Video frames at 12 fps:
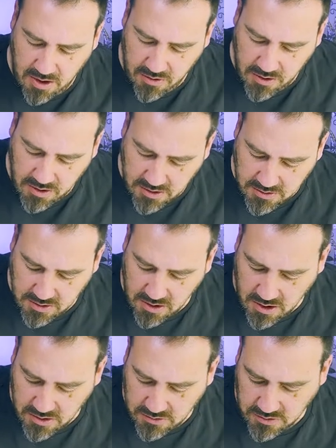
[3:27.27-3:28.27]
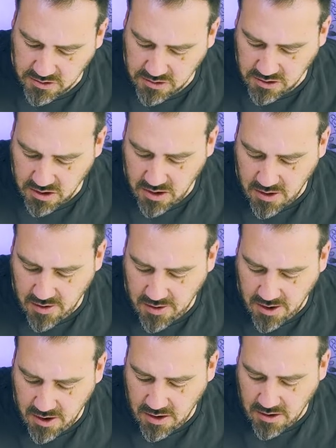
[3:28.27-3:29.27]
and then it needs an ostrich
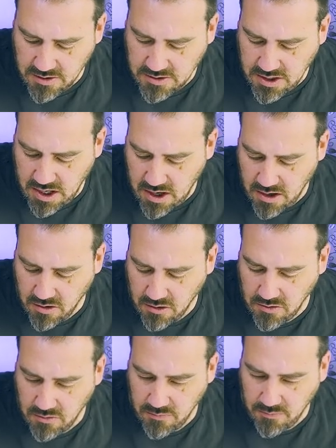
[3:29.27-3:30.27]
tail